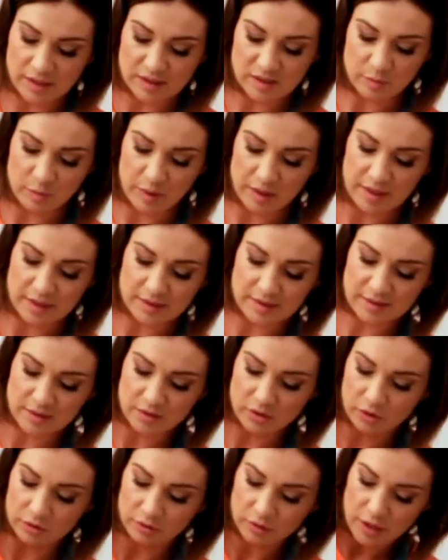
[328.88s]
recipe. It's
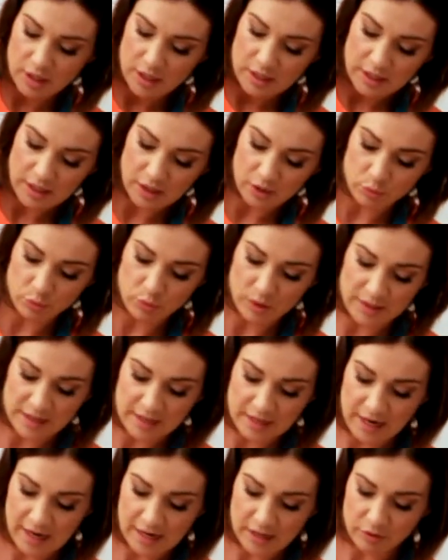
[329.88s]
not a
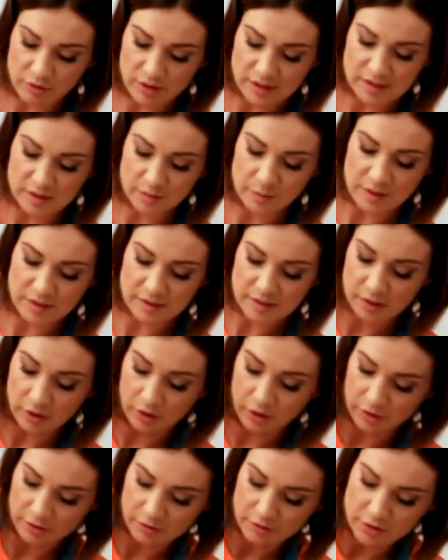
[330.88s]
runny cake recipe,
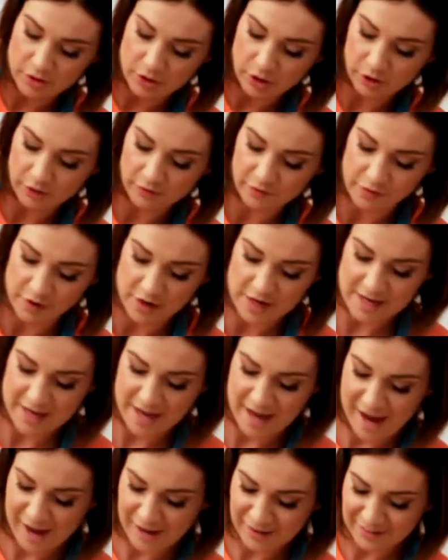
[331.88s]
so don't
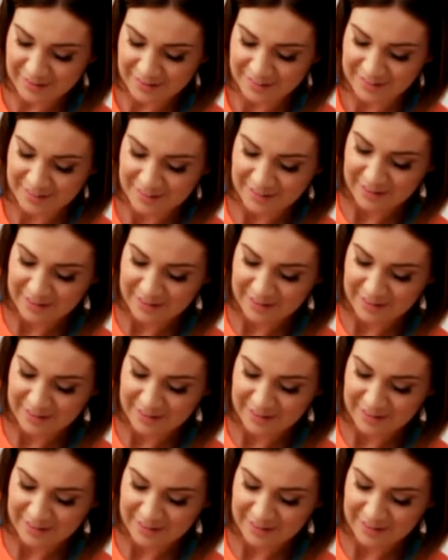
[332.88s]
freak out